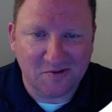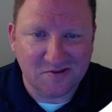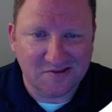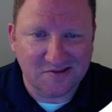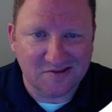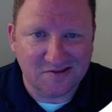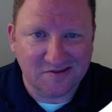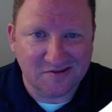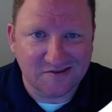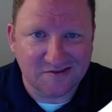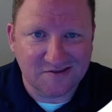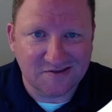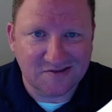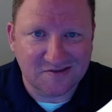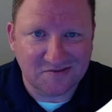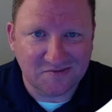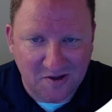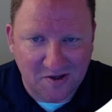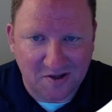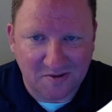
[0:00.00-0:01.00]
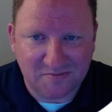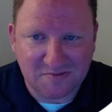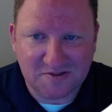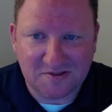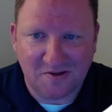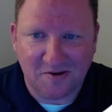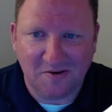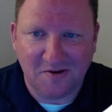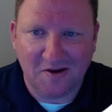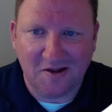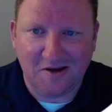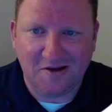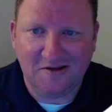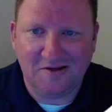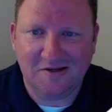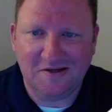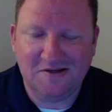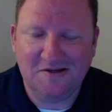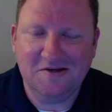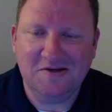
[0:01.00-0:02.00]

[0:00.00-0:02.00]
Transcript: which is camps online,